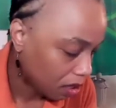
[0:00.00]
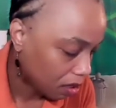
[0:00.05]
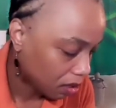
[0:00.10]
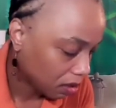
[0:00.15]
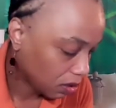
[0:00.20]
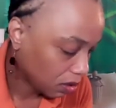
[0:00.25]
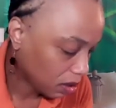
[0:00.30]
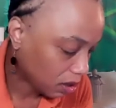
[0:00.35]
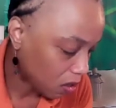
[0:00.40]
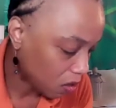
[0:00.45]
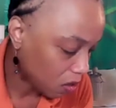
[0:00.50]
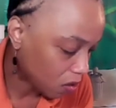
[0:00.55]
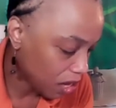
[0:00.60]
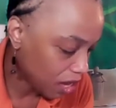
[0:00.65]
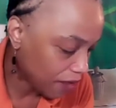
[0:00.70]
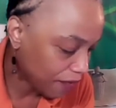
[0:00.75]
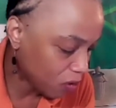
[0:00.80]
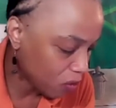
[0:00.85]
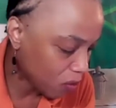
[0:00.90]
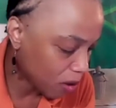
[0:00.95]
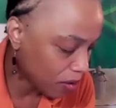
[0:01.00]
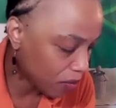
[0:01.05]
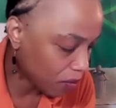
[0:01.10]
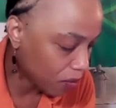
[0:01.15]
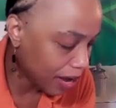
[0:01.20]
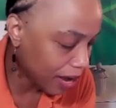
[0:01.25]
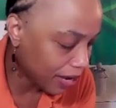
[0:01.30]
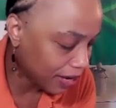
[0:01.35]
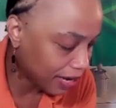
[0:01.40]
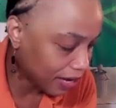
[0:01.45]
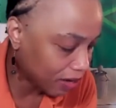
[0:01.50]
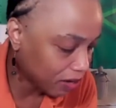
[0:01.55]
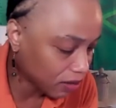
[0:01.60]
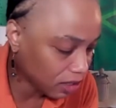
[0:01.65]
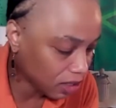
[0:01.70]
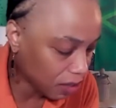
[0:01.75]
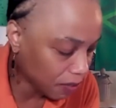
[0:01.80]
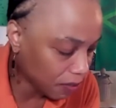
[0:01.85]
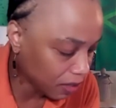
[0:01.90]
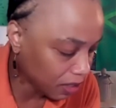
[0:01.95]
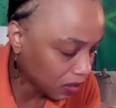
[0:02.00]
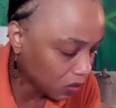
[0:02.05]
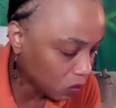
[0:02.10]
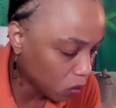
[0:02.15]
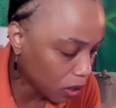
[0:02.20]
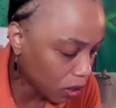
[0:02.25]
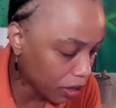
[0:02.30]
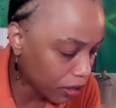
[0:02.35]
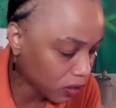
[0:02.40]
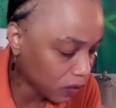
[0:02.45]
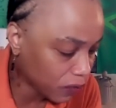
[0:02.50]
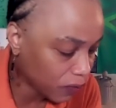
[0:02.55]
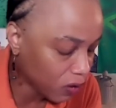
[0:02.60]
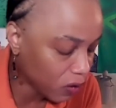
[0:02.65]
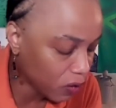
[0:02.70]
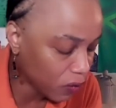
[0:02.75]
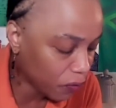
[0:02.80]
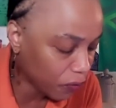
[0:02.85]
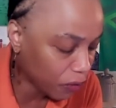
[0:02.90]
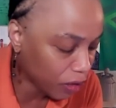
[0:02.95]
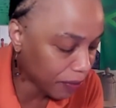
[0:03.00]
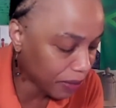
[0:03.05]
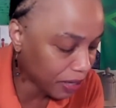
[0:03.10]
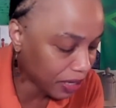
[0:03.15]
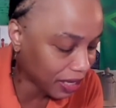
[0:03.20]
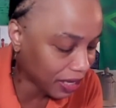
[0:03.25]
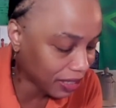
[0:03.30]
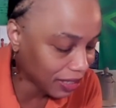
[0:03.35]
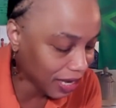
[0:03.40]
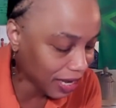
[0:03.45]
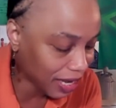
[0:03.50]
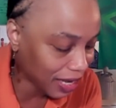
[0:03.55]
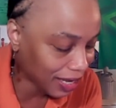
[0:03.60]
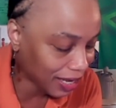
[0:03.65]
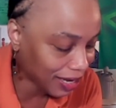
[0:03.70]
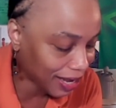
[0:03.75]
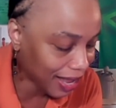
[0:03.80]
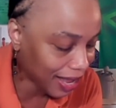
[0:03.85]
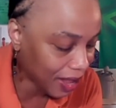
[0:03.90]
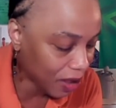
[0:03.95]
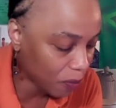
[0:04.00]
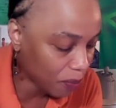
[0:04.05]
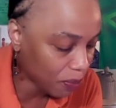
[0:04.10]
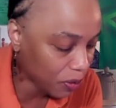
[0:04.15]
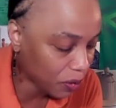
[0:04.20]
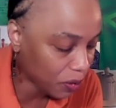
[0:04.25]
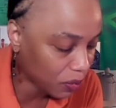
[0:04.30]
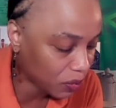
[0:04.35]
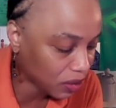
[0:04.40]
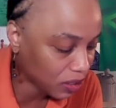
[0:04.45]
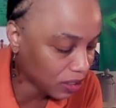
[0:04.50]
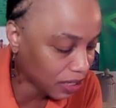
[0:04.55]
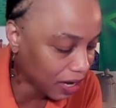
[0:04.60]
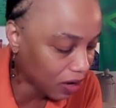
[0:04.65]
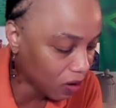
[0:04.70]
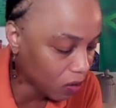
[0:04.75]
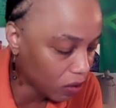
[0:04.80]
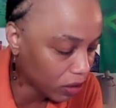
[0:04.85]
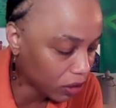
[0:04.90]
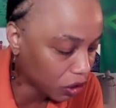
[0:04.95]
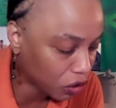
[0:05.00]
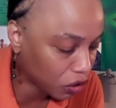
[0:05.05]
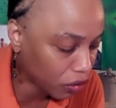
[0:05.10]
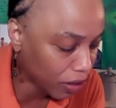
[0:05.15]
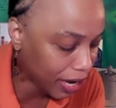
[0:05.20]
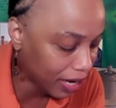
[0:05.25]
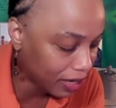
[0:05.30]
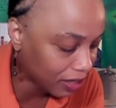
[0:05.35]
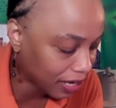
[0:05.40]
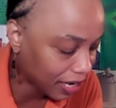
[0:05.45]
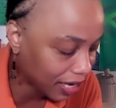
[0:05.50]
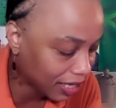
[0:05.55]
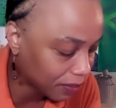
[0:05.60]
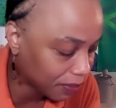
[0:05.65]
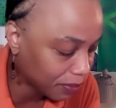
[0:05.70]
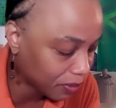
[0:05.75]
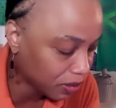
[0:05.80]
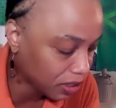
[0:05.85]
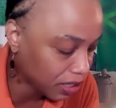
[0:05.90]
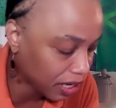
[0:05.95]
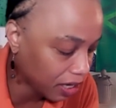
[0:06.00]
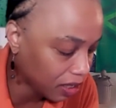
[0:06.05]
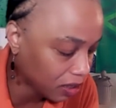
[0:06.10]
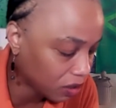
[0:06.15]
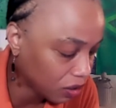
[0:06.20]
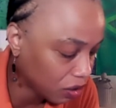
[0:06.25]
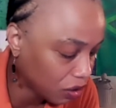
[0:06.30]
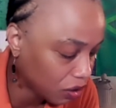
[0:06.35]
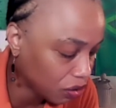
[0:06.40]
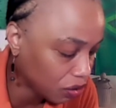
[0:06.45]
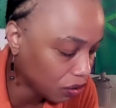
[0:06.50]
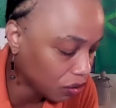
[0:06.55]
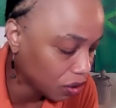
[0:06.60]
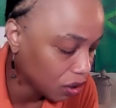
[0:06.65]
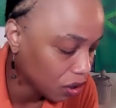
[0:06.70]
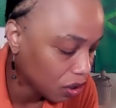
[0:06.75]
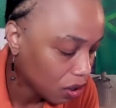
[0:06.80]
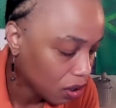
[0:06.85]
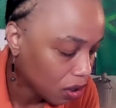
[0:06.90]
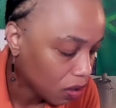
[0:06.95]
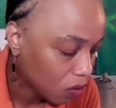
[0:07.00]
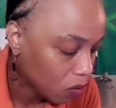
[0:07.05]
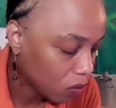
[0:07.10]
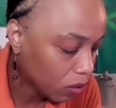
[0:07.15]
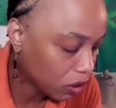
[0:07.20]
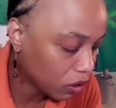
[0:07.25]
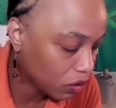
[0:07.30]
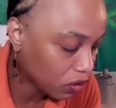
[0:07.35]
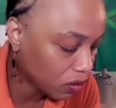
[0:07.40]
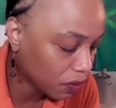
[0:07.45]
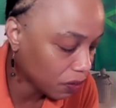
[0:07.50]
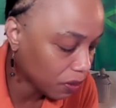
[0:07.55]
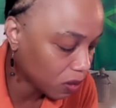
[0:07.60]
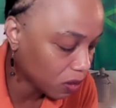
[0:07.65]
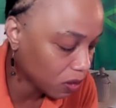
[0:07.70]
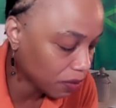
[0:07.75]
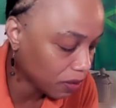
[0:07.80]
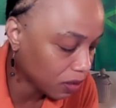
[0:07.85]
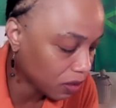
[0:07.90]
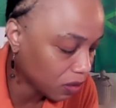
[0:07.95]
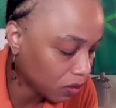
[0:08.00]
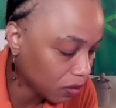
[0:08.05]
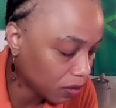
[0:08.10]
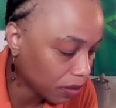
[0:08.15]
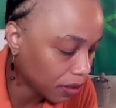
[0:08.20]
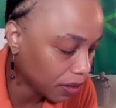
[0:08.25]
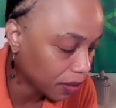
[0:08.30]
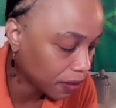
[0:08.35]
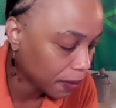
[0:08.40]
So if you want to write down some of these words, feel free because it can help you stay on track as it pertains to what you're supposed to be doing.